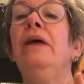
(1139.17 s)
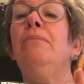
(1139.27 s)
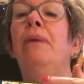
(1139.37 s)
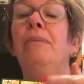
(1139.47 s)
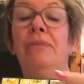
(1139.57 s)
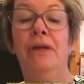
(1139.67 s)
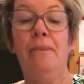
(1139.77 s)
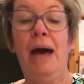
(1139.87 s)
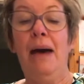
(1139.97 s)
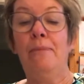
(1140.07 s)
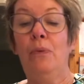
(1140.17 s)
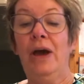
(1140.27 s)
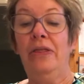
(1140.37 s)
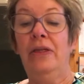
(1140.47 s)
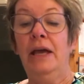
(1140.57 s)
and then bump them
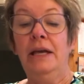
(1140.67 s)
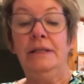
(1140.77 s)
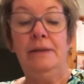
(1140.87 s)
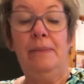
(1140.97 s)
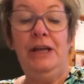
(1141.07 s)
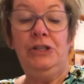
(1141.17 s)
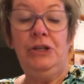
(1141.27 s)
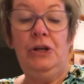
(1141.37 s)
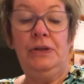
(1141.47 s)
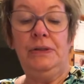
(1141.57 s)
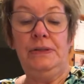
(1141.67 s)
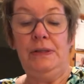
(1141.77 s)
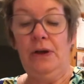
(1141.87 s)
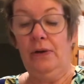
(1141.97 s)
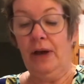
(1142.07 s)
up with dimensionals.